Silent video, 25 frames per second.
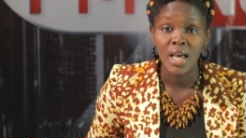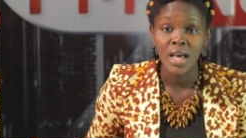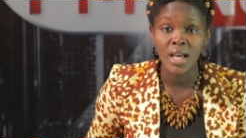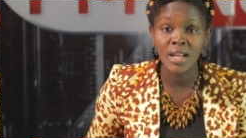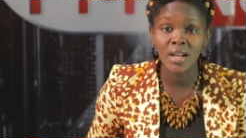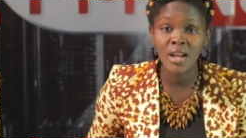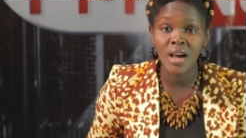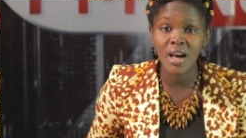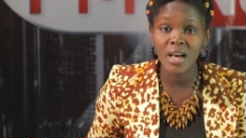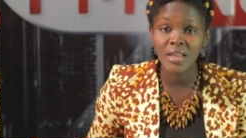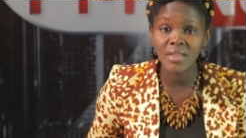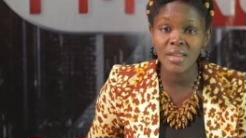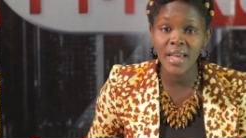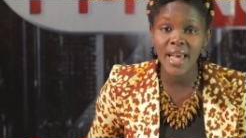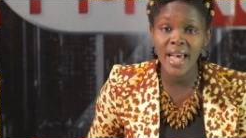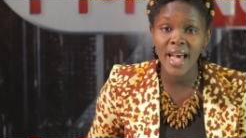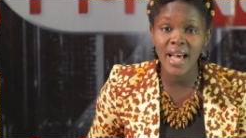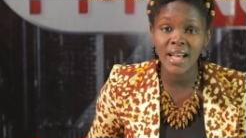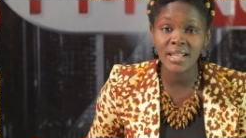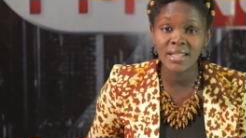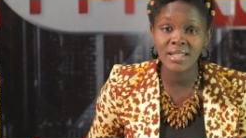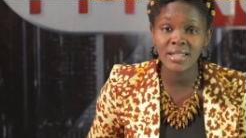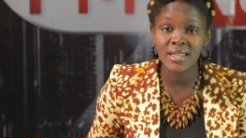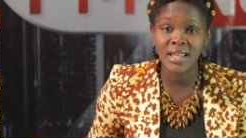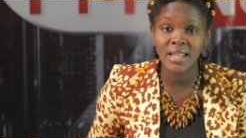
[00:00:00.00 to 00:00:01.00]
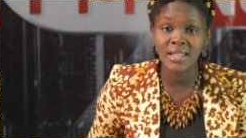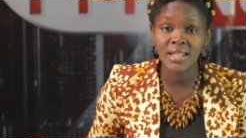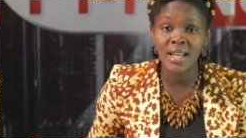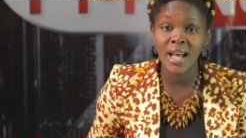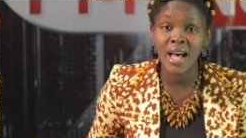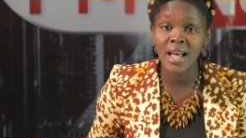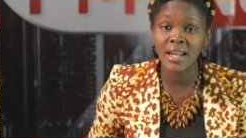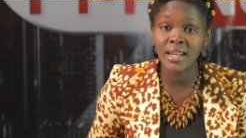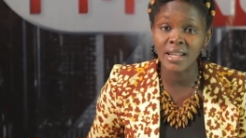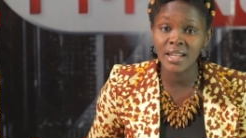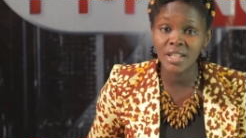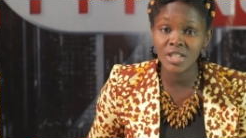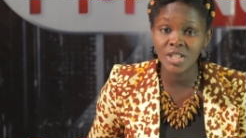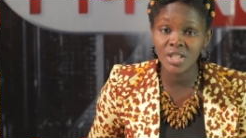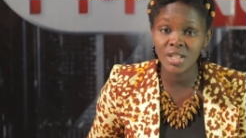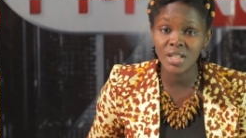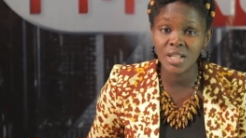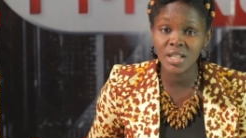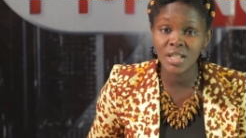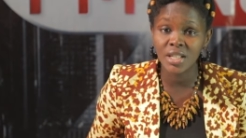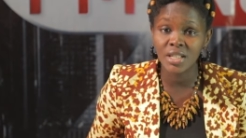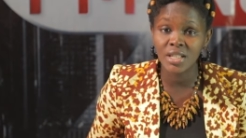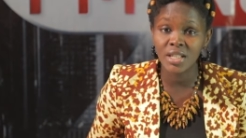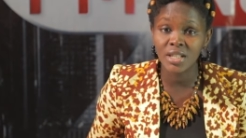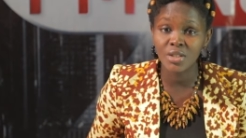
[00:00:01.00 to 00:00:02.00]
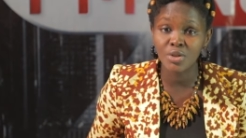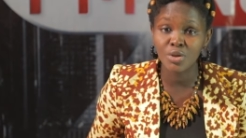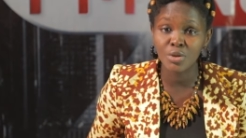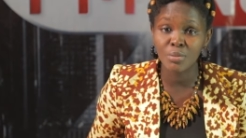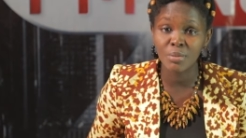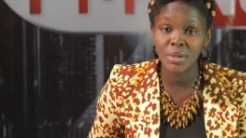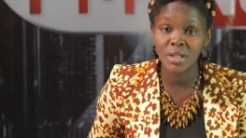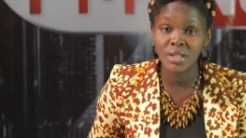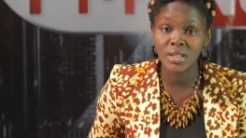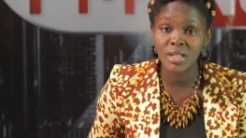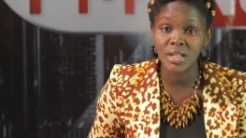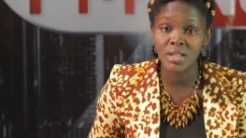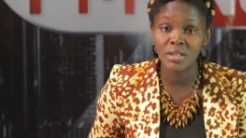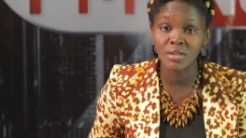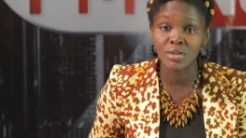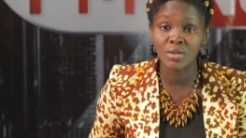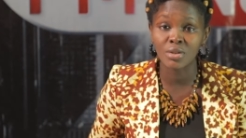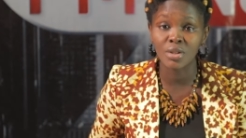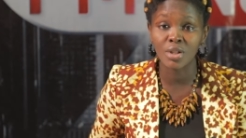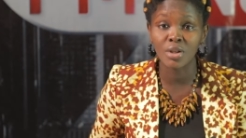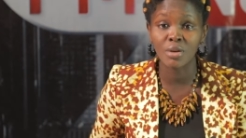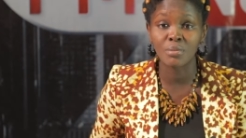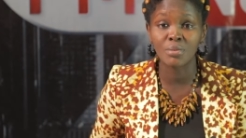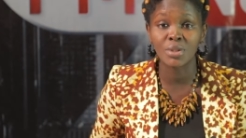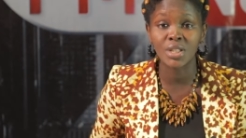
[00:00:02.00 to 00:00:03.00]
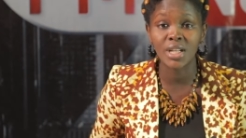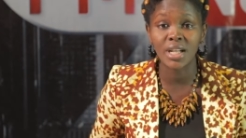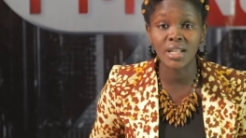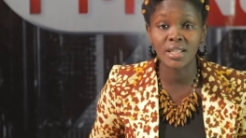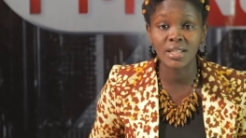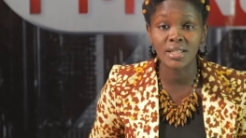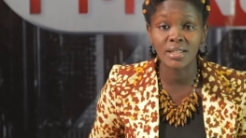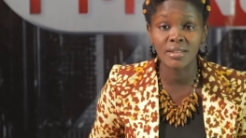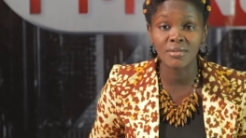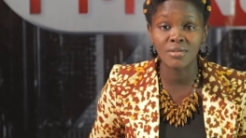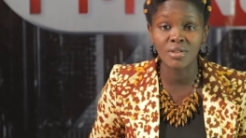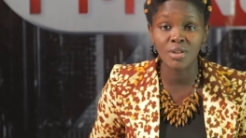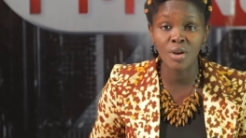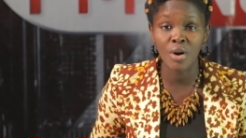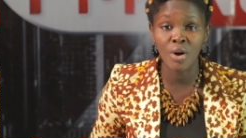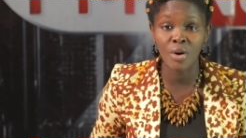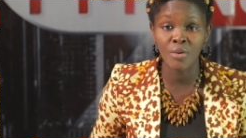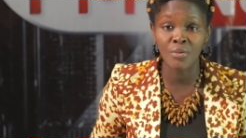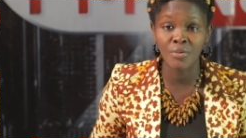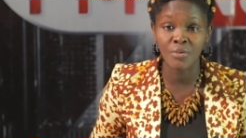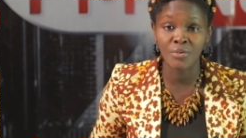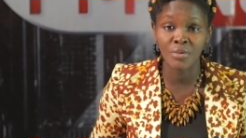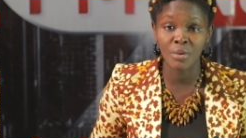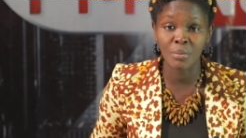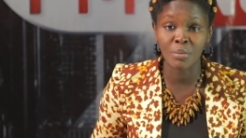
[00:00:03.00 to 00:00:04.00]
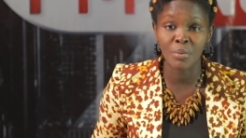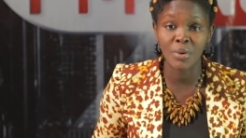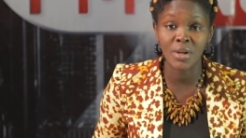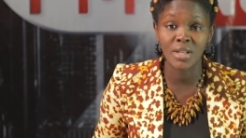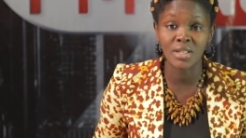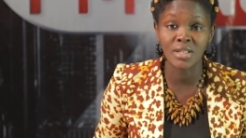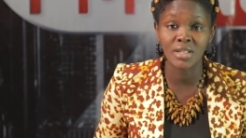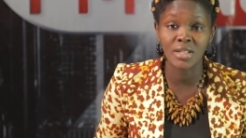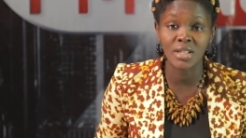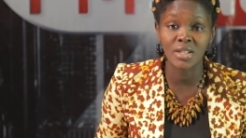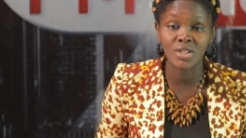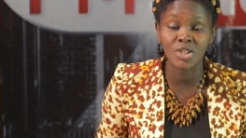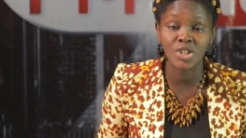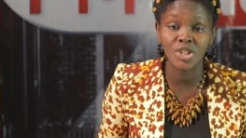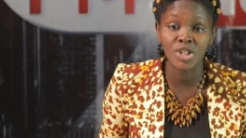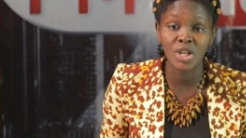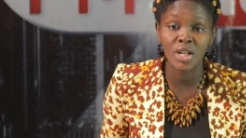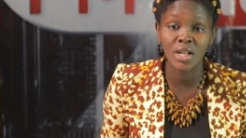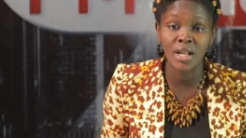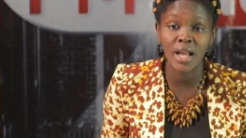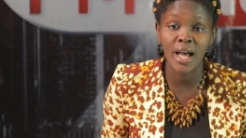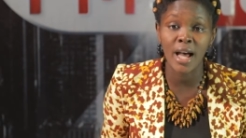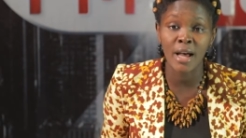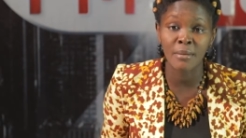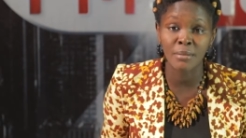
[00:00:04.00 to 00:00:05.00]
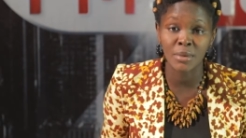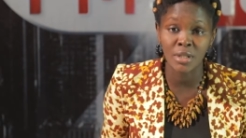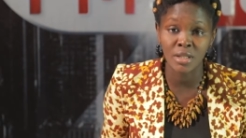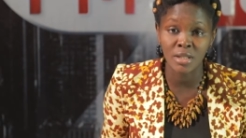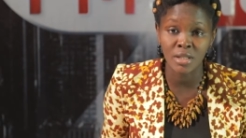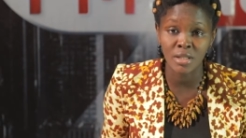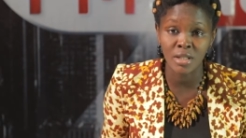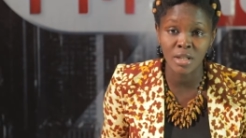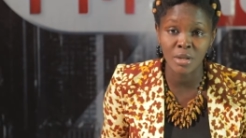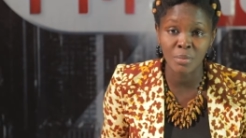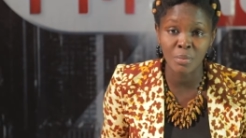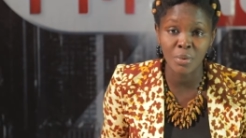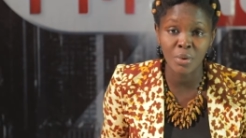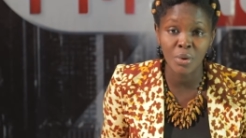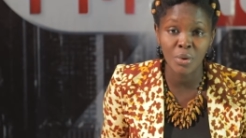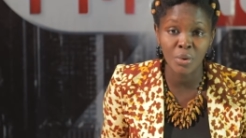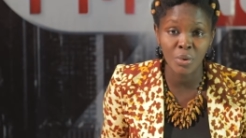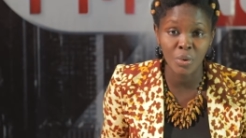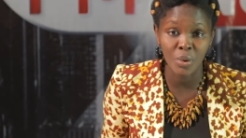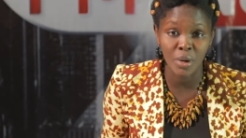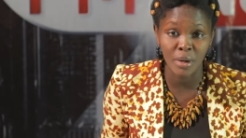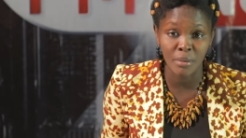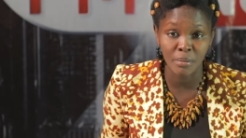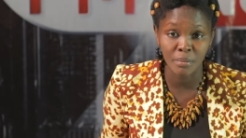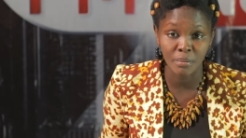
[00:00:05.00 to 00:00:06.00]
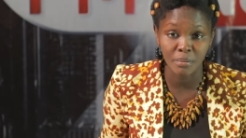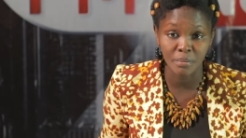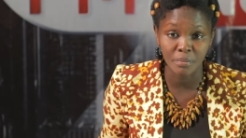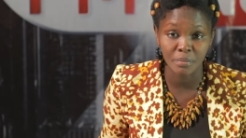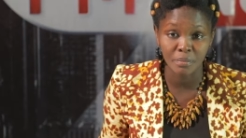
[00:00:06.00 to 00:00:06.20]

and other acts that are allegedly detrimental to the objectives of the presidential amnesty program.